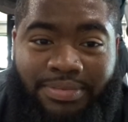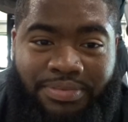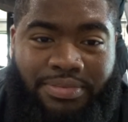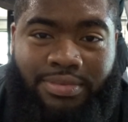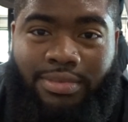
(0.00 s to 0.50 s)

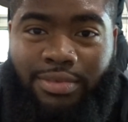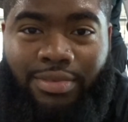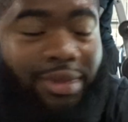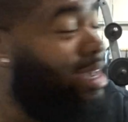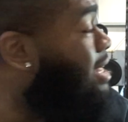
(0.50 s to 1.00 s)
It's
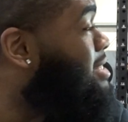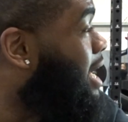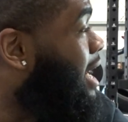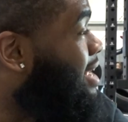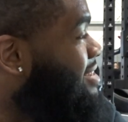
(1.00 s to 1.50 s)
hot. It's
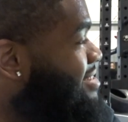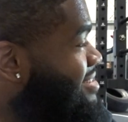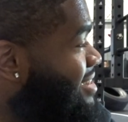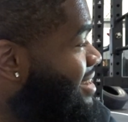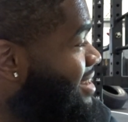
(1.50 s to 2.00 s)
hot.
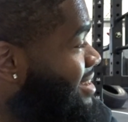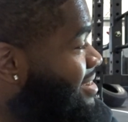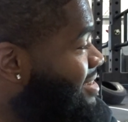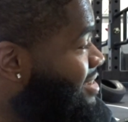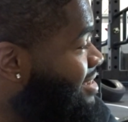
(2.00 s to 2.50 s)
Oh, yeah. I
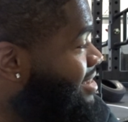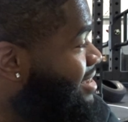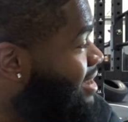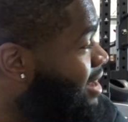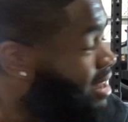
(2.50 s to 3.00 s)
like it.
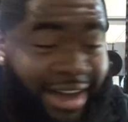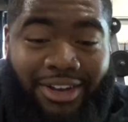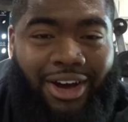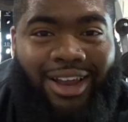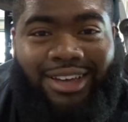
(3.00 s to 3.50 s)
I
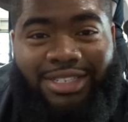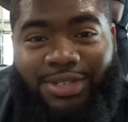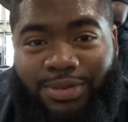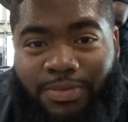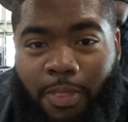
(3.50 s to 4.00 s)
know, I like it
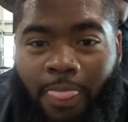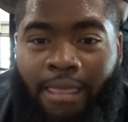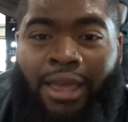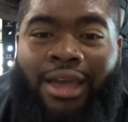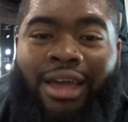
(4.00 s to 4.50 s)
too.
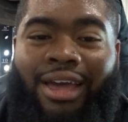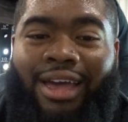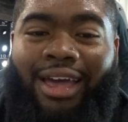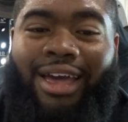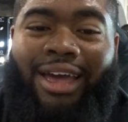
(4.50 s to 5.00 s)

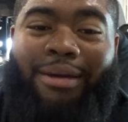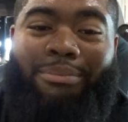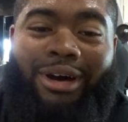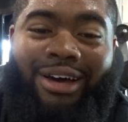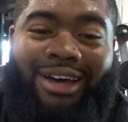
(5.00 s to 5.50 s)

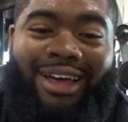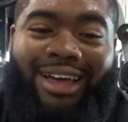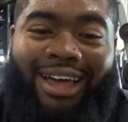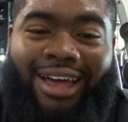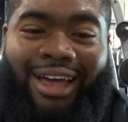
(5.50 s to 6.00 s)
But
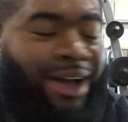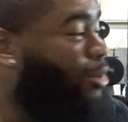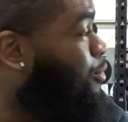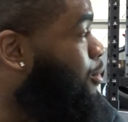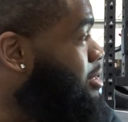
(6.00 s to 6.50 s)

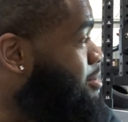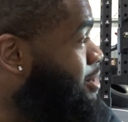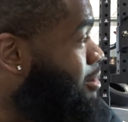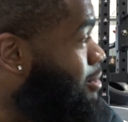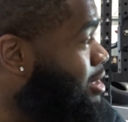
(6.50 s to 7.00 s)
what has it
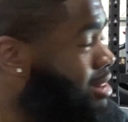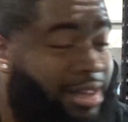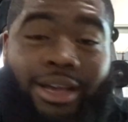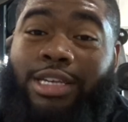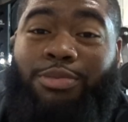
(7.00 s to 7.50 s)
been a month?
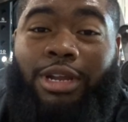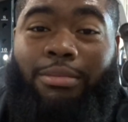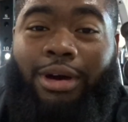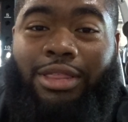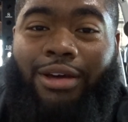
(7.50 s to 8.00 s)
It's been
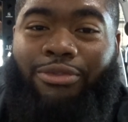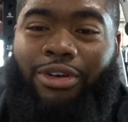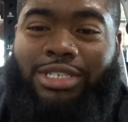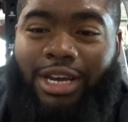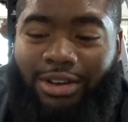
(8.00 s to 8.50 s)
a month. I'm
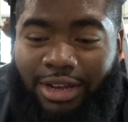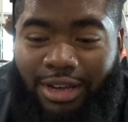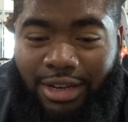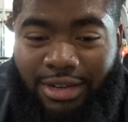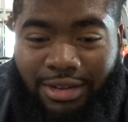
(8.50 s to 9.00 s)
fresh out of
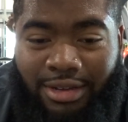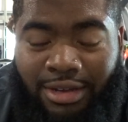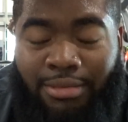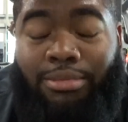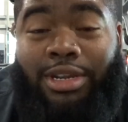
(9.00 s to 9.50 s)
uh,
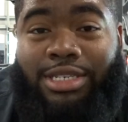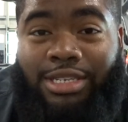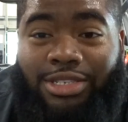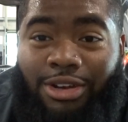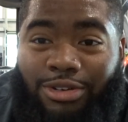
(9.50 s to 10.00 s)

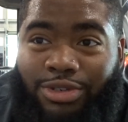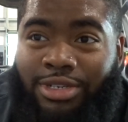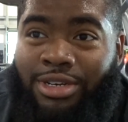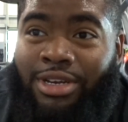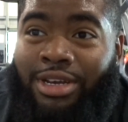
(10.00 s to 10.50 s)
meniscus surgery.
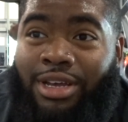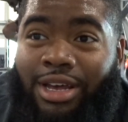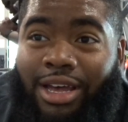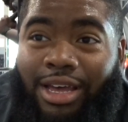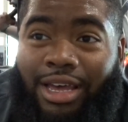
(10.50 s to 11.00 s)

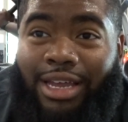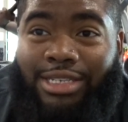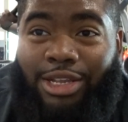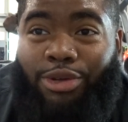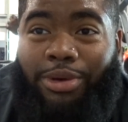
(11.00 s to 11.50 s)
And
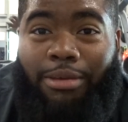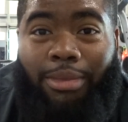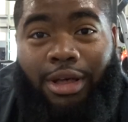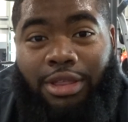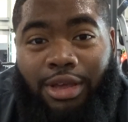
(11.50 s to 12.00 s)
it's literally been a
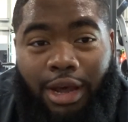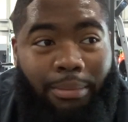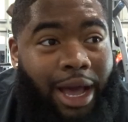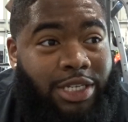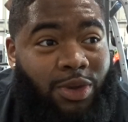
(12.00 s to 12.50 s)
month and
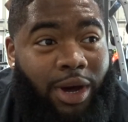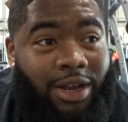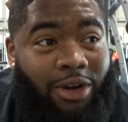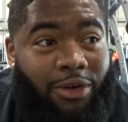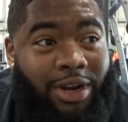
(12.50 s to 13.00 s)
I'm back
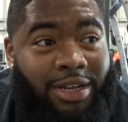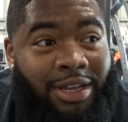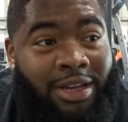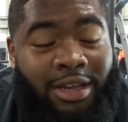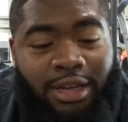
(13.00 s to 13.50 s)
squatting already.
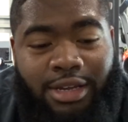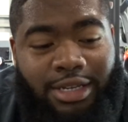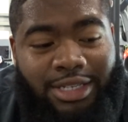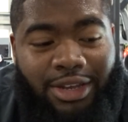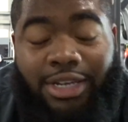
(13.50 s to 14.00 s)

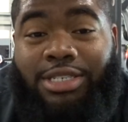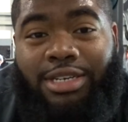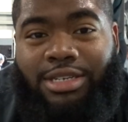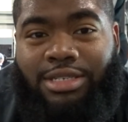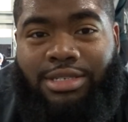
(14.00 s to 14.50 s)
So this
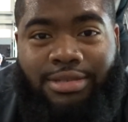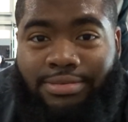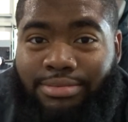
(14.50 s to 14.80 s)
shit is